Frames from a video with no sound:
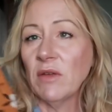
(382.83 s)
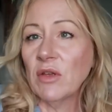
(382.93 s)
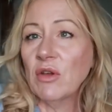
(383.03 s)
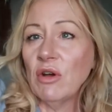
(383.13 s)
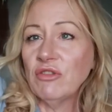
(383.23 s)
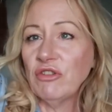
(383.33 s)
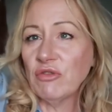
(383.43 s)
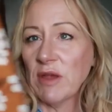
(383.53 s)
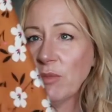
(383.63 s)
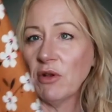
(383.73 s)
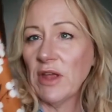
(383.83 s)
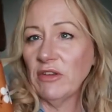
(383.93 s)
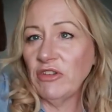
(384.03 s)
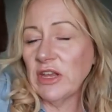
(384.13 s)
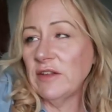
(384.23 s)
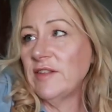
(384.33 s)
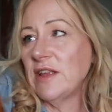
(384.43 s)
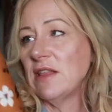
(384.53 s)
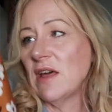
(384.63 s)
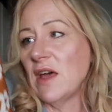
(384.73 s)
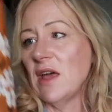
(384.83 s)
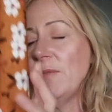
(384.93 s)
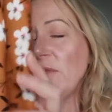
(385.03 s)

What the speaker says: Gorgeous drape on it, as you can see there,